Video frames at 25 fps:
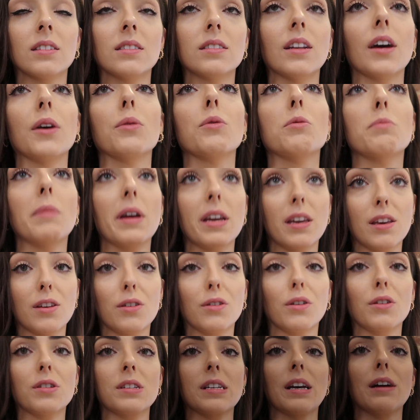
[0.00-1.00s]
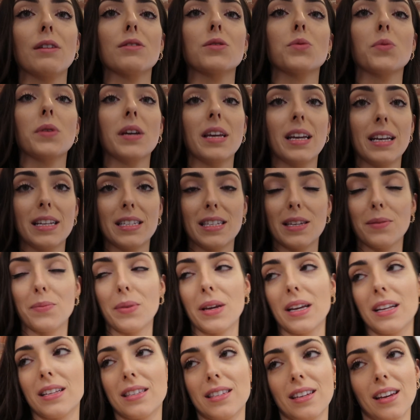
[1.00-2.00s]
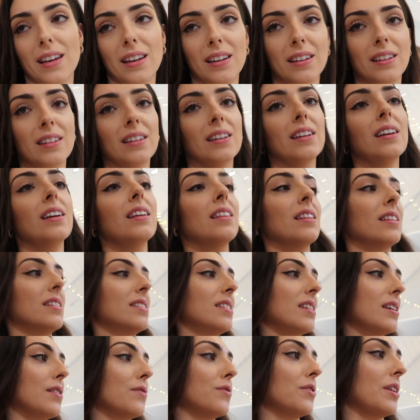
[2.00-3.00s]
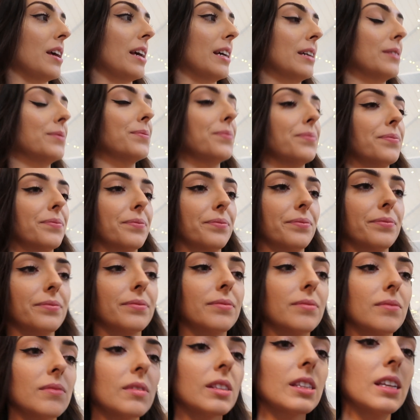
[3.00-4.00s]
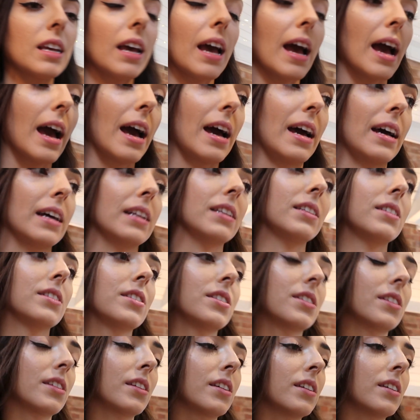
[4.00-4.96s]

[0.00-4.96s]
No, we're making cocktails, We're eating pizza this evening. And